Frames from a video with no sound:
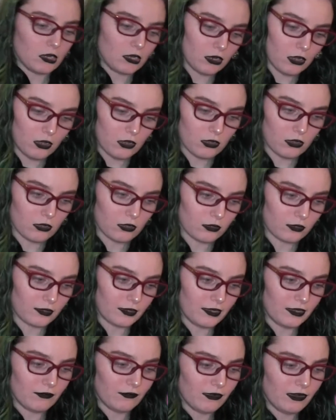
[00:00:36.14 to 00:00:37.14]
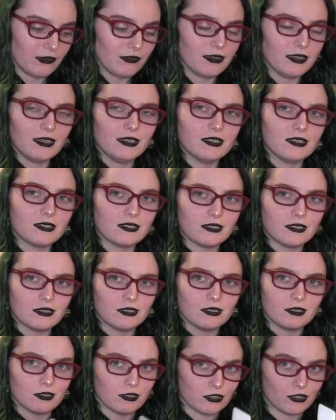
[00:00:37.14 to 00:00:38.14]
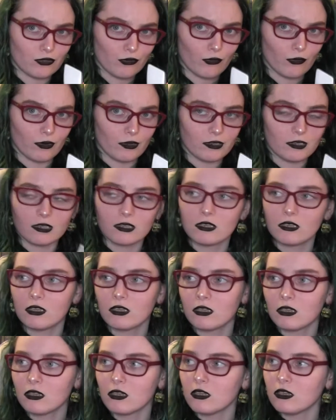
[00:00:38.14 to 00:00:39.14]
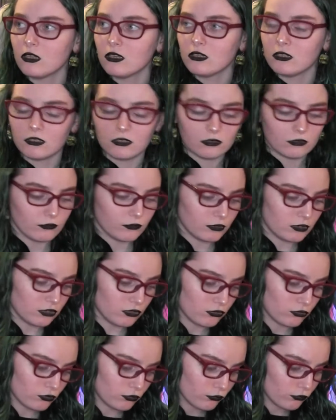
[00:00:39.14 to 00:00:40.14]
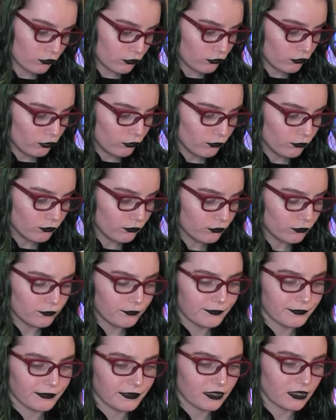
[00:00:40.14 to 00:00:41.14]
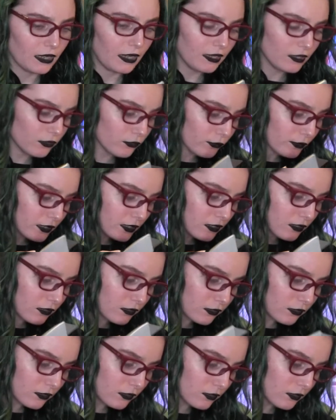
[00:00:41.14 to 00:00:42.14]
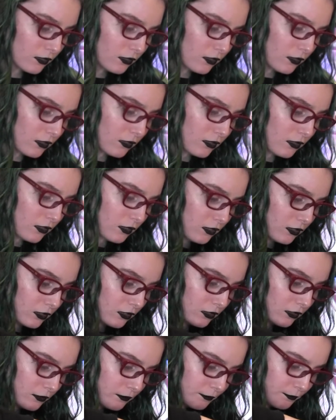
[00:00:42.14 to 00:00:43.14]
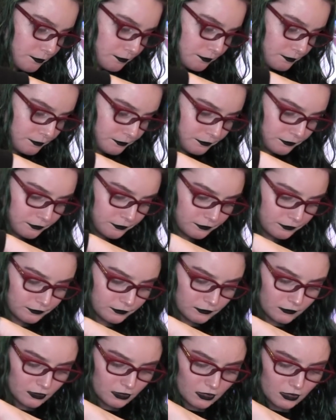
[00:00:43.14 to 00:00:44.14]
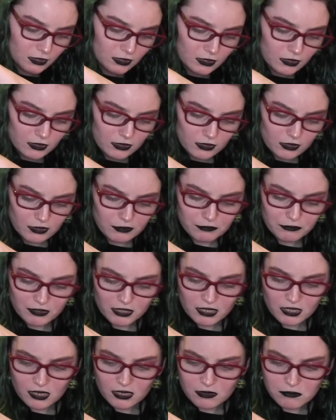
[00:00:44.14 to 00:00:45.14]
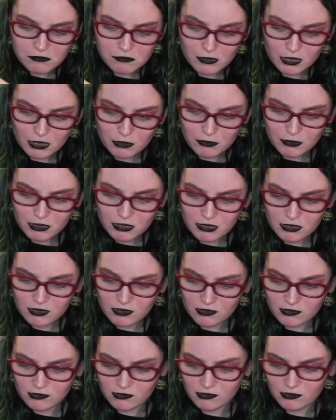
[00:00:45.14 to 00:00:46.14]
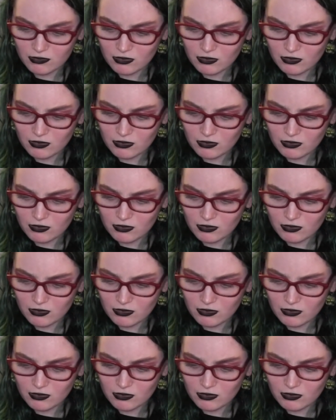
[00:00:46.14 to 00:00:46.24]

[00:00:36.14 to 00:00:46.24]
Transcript: long and very short, which is kind of weird. Um, I'm thinking maybe